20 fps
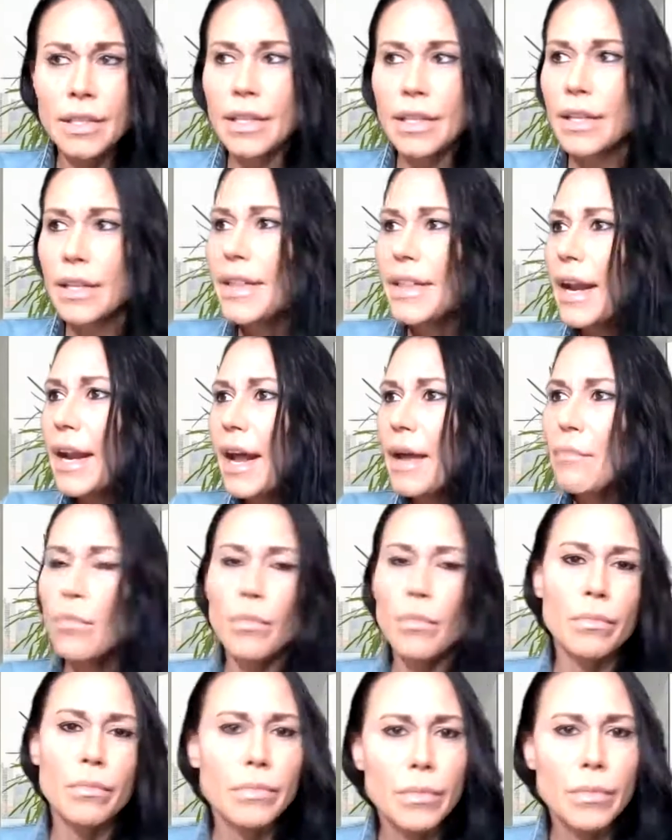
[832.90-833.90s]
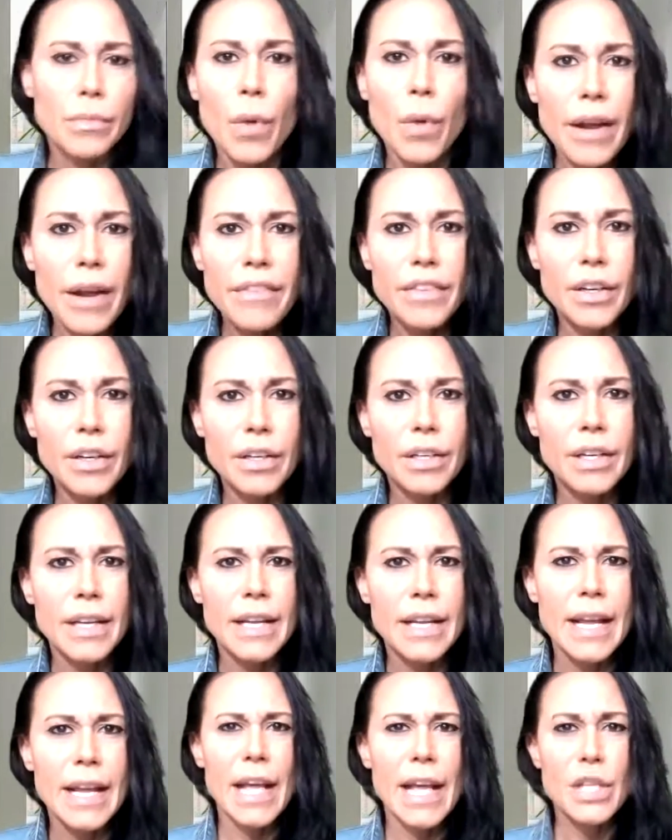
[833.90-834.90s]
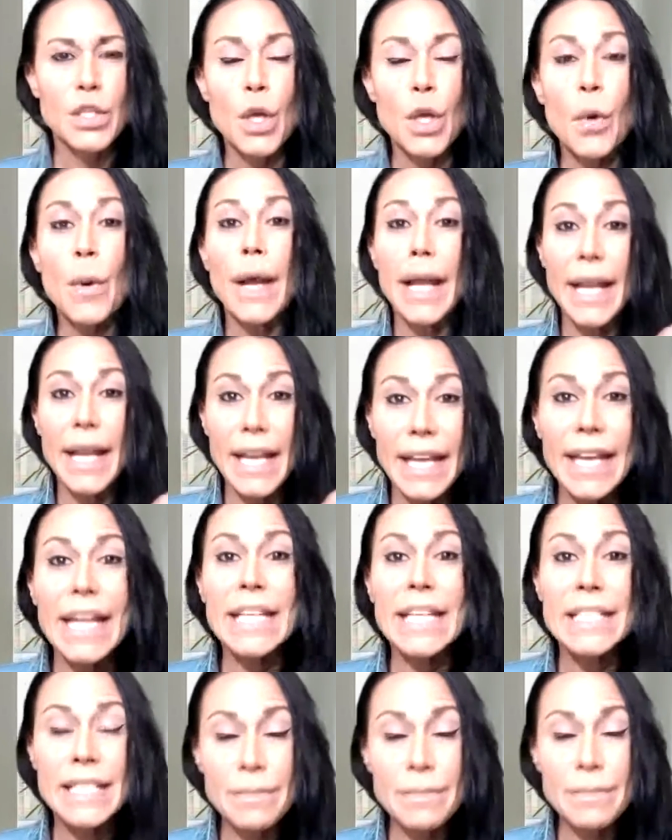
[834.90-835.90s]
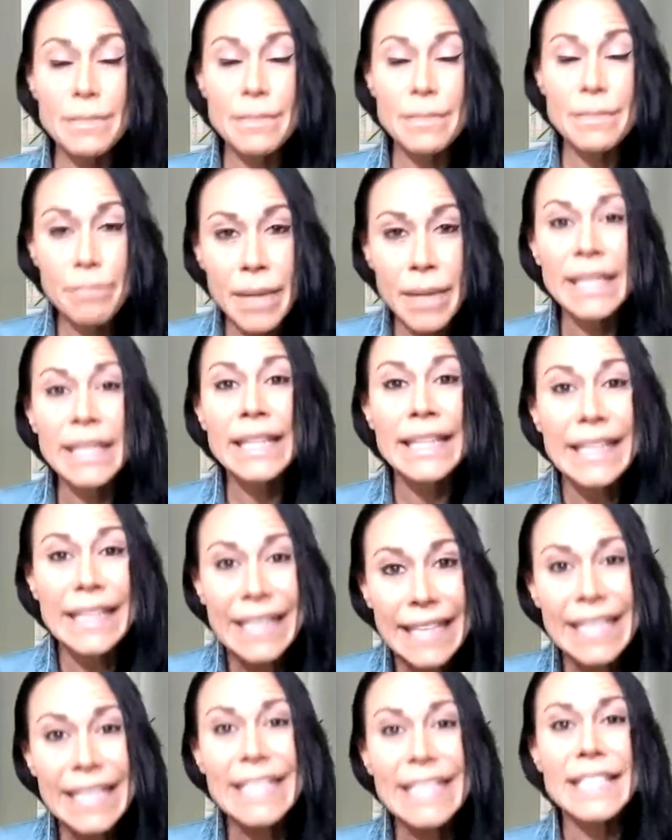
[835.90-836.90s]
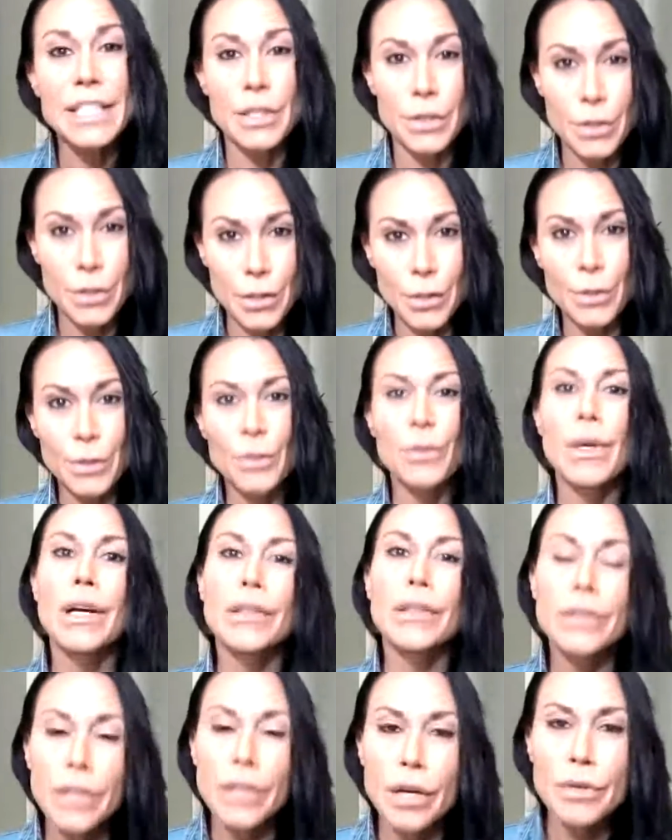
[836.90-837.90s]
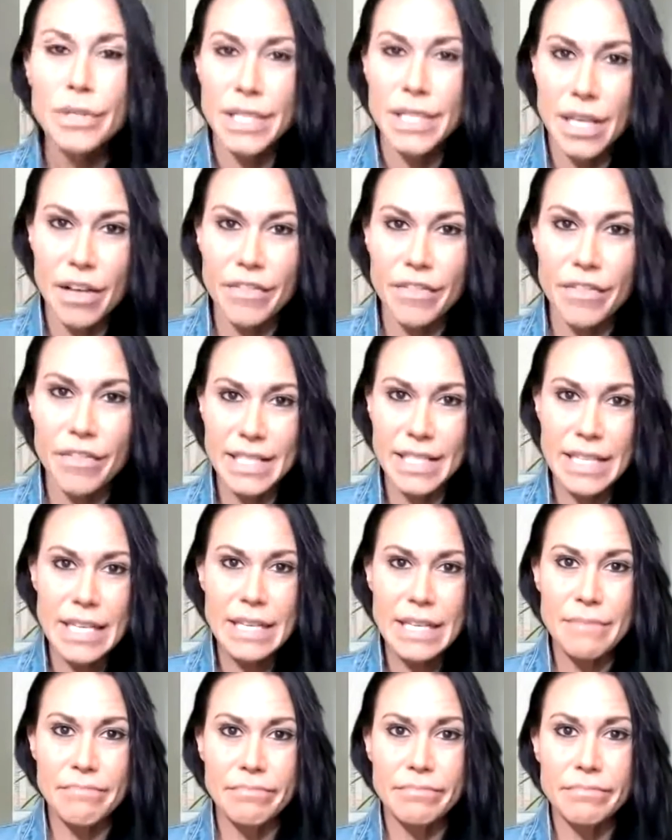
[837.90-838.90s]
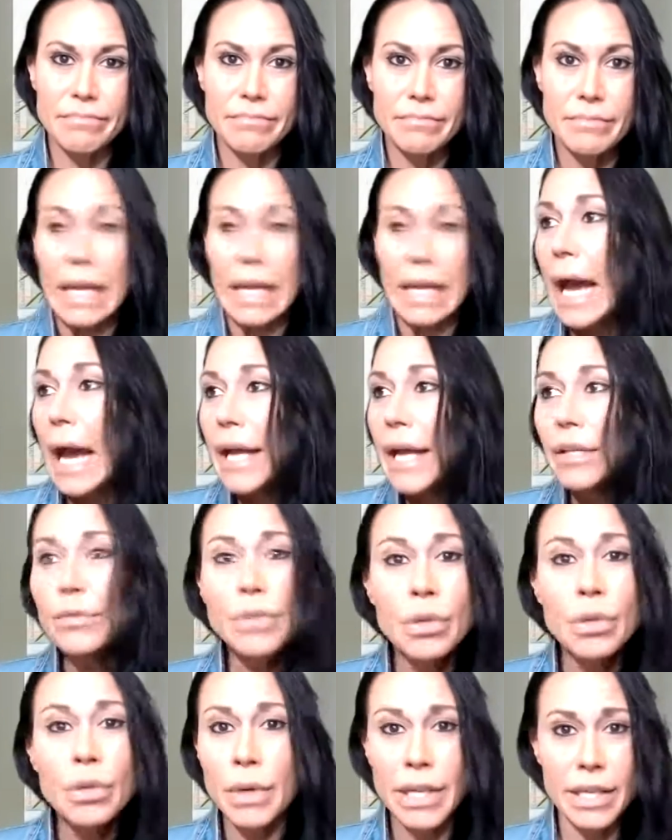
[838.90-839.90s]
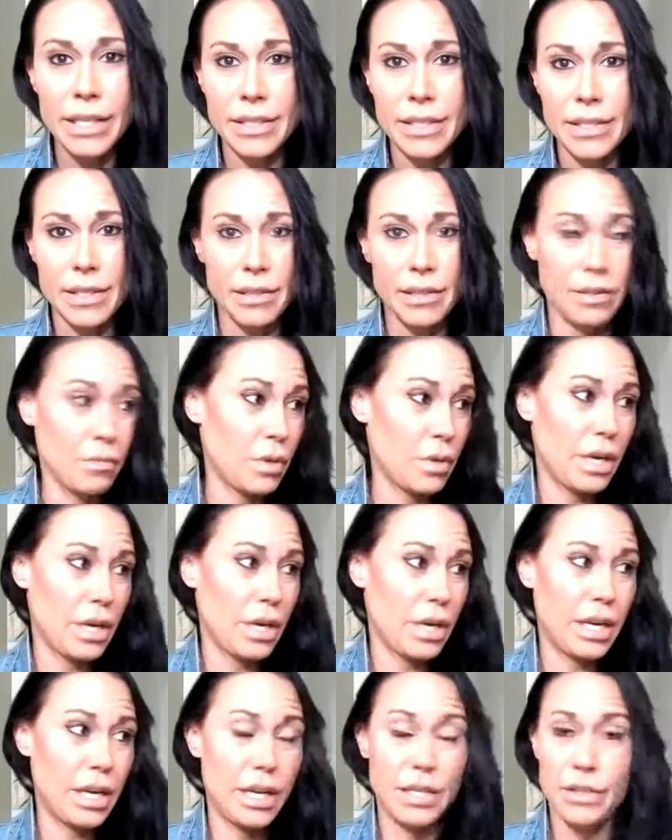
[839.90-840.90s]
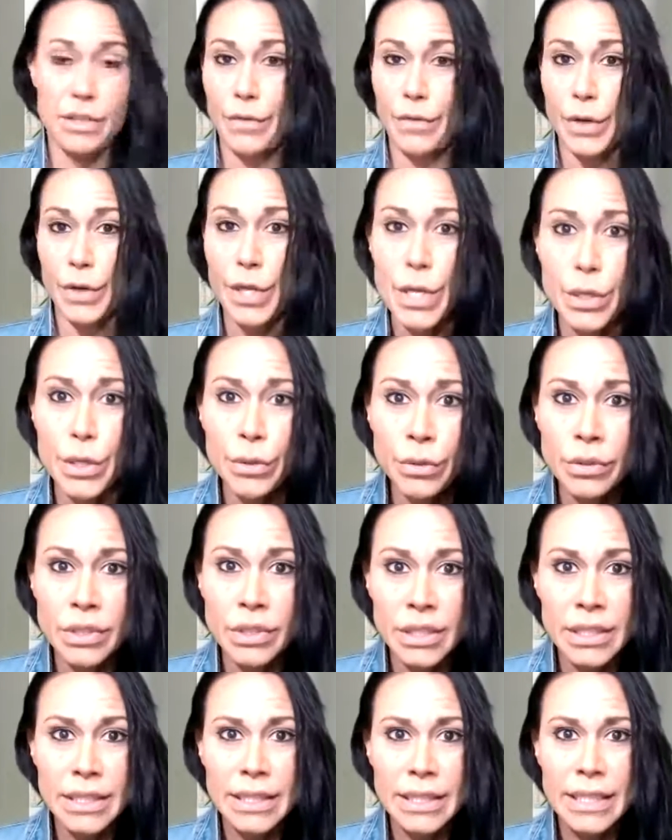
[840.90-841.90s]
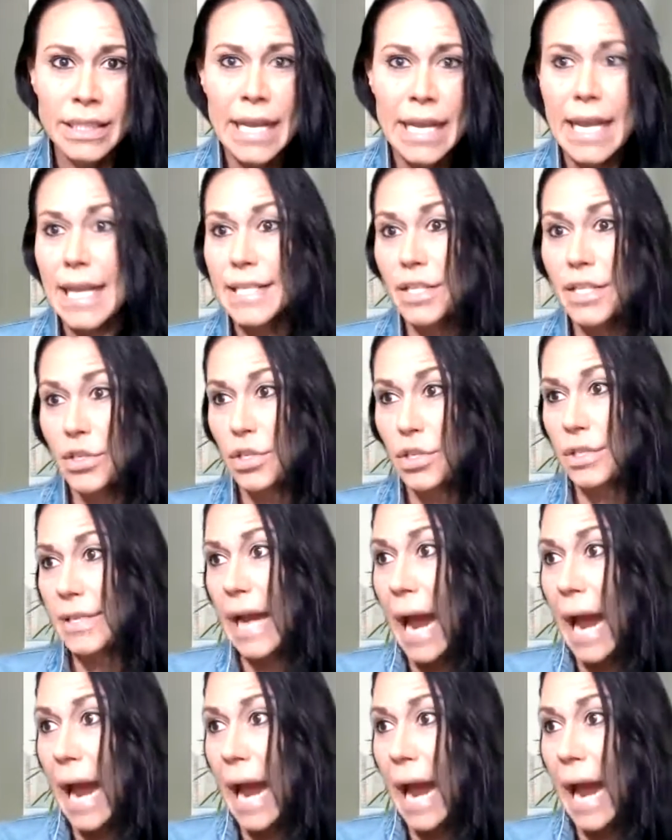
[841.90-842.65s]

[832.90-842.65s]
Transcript: that I'm whatever. So it has been linked to low self-esteem. And I don't know what it is for you. Is it just a